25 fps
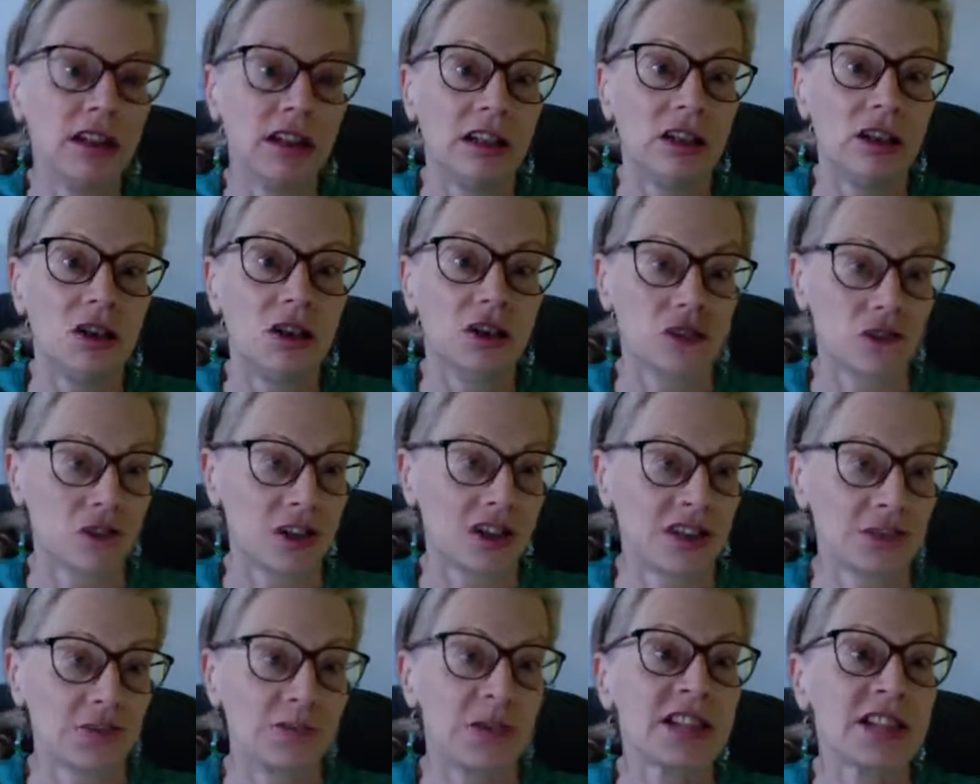
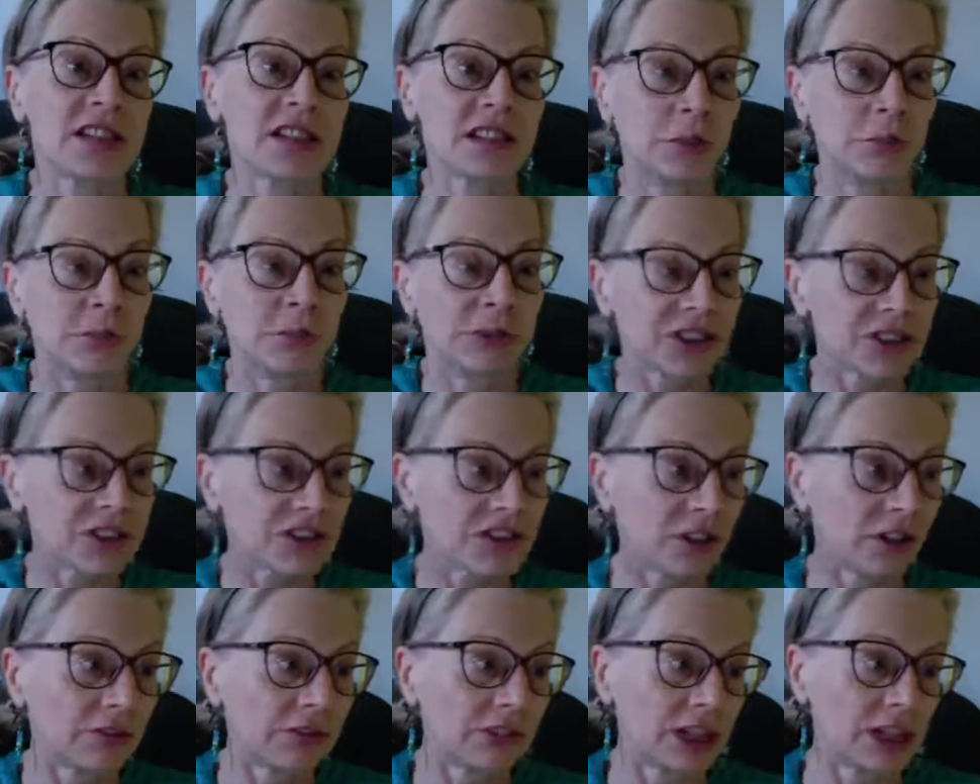Trust me, some of this
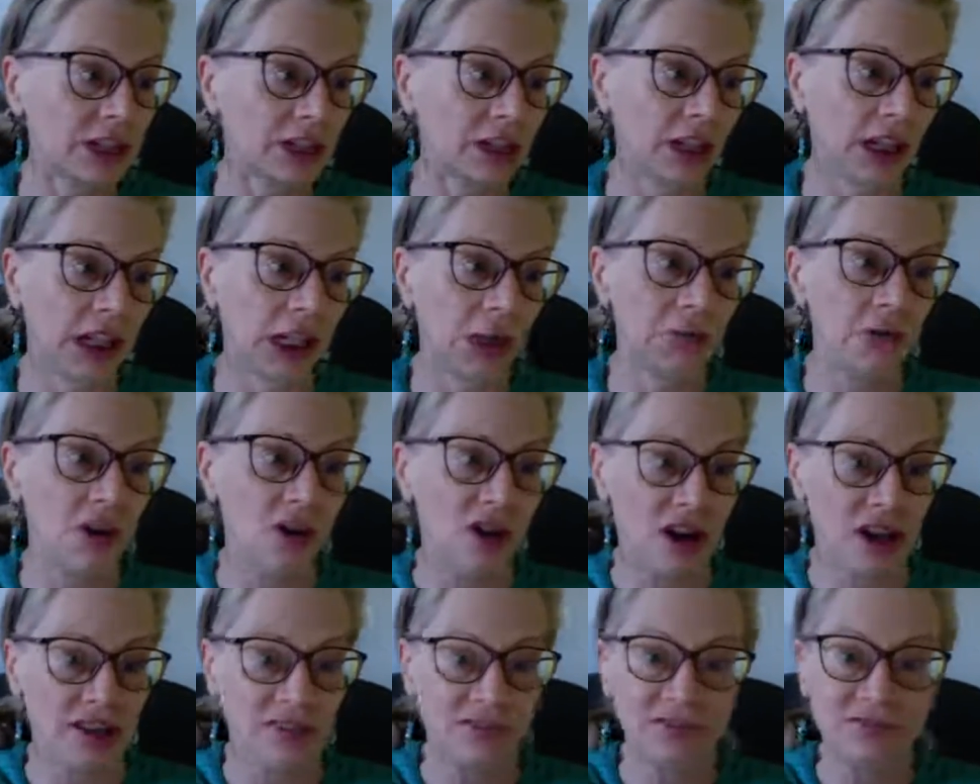already came
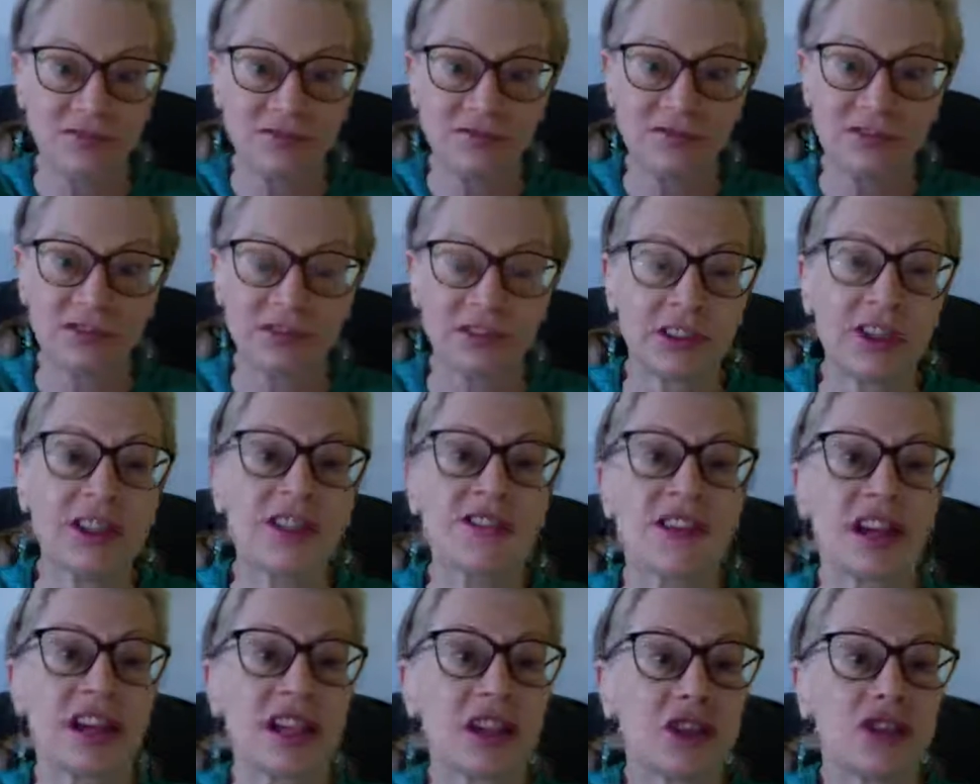off. At least
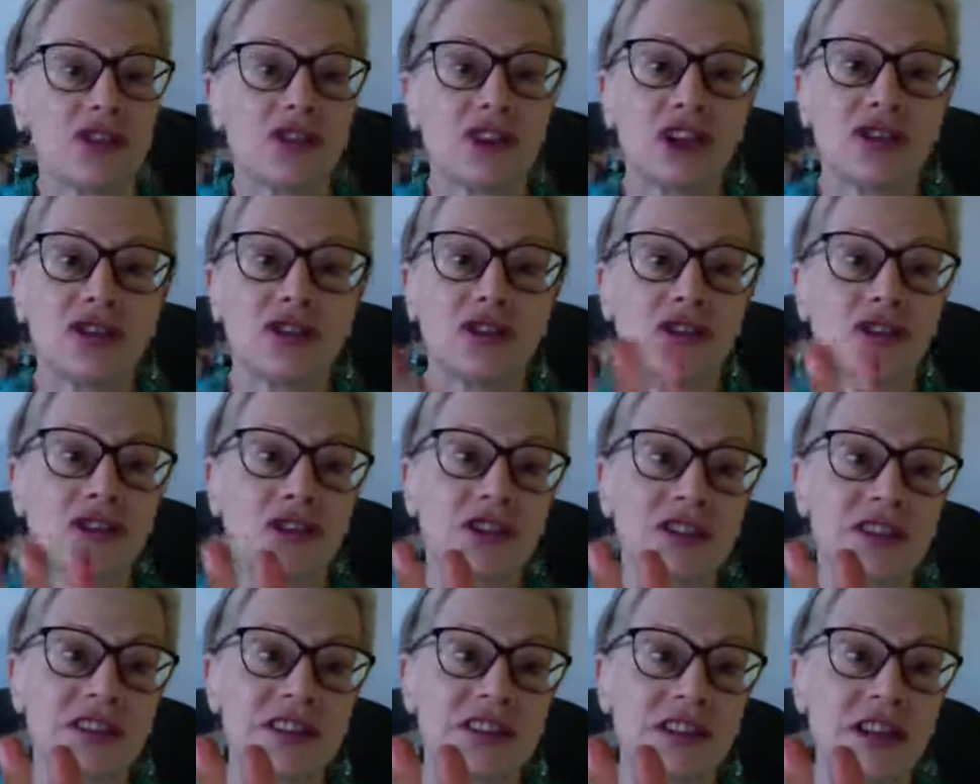I could touch it and you could
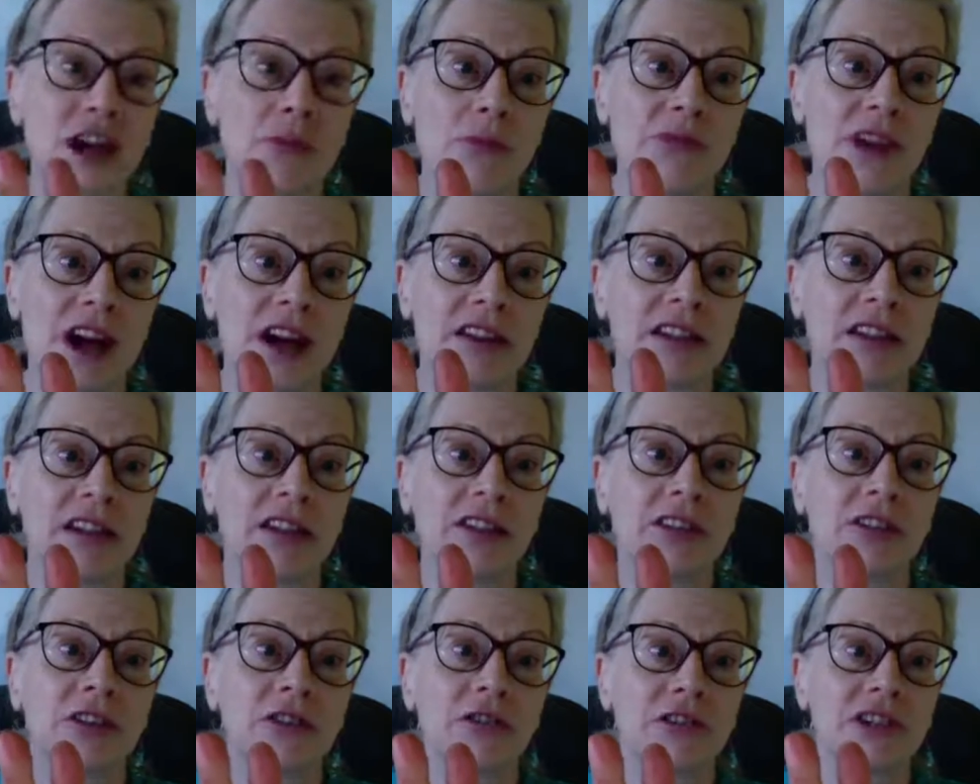see I'm not getting
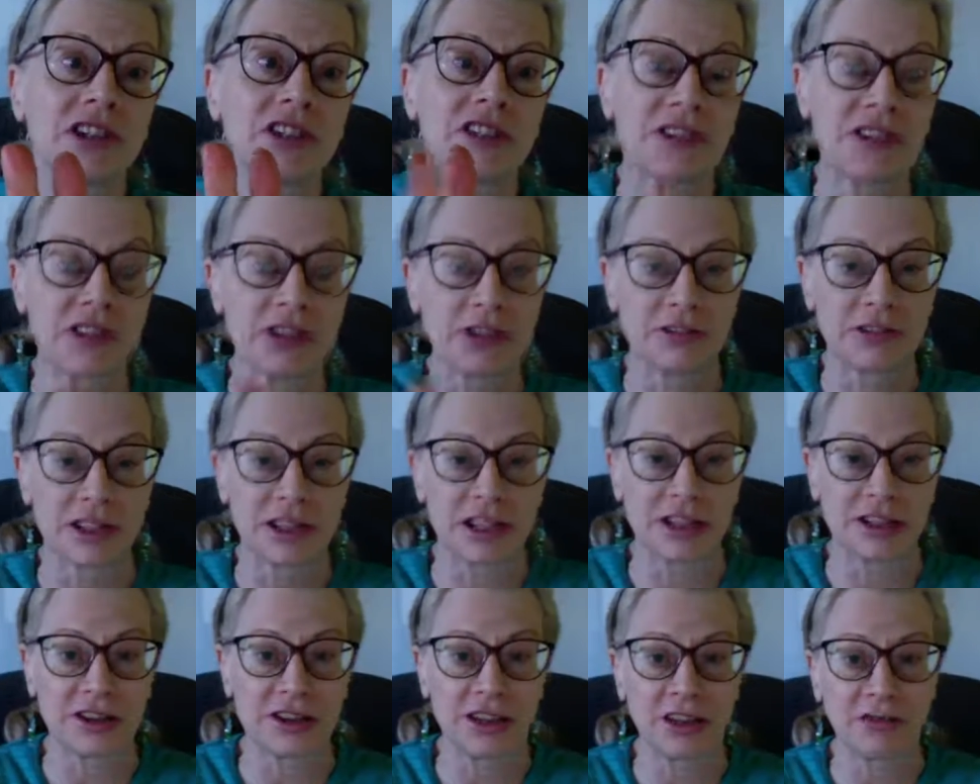greasy or
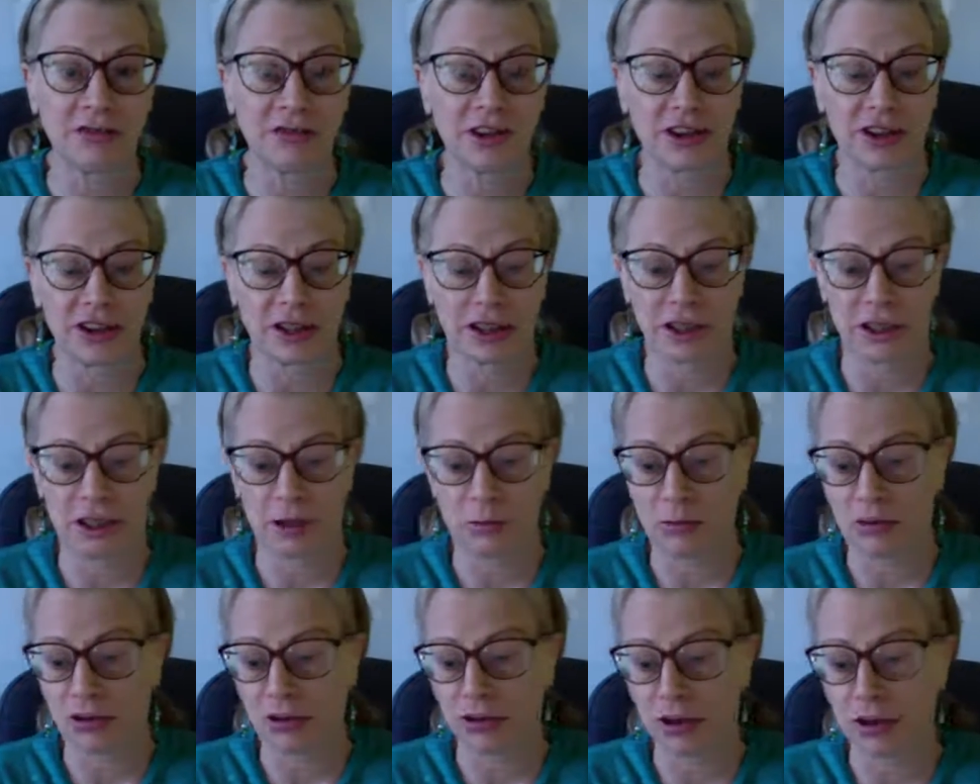anything with it
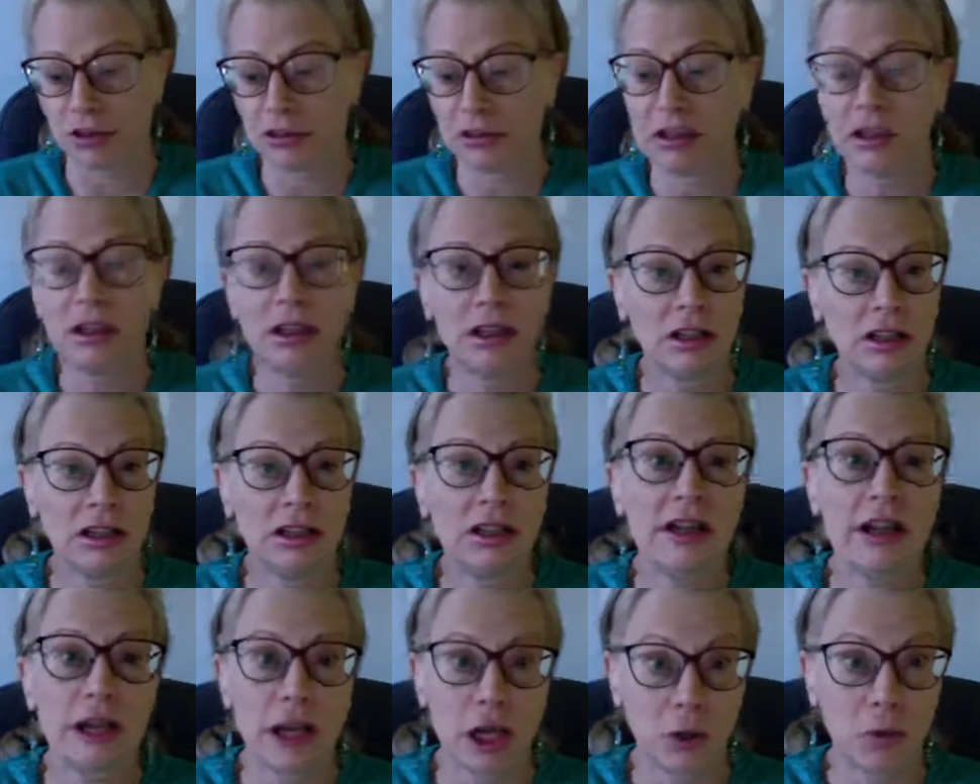anymore.
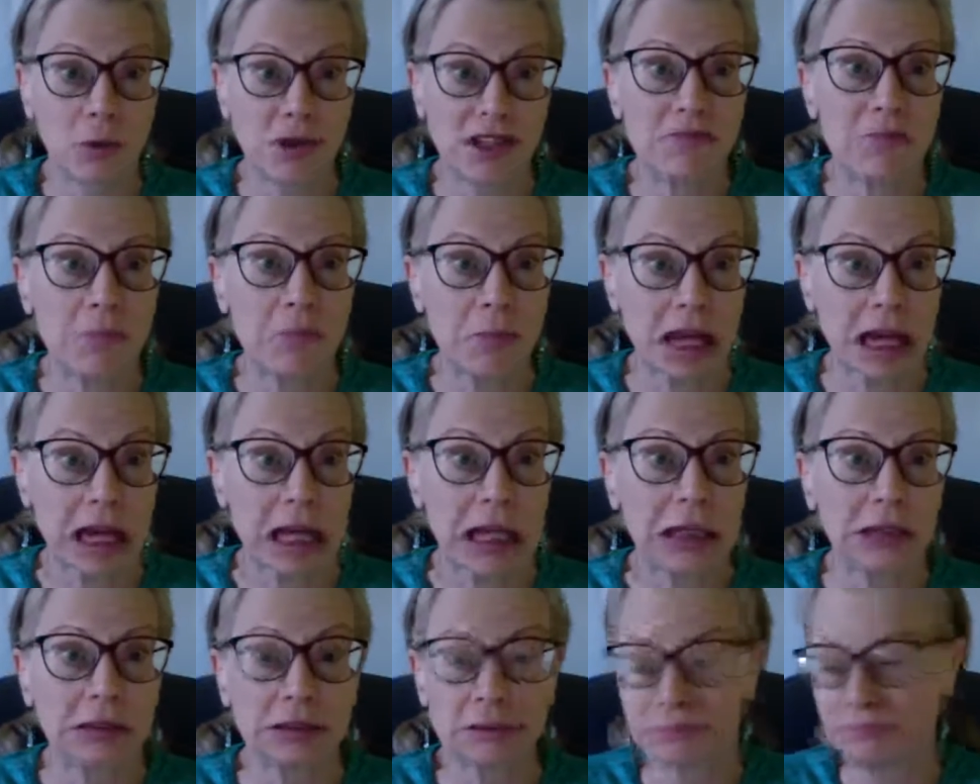It was
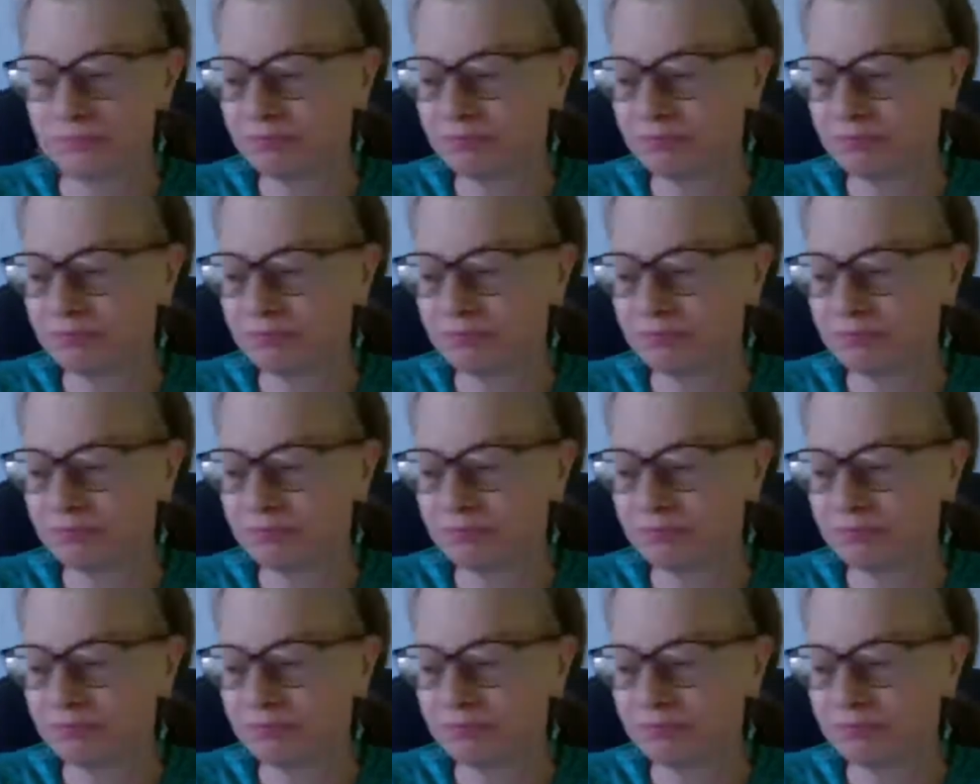bad.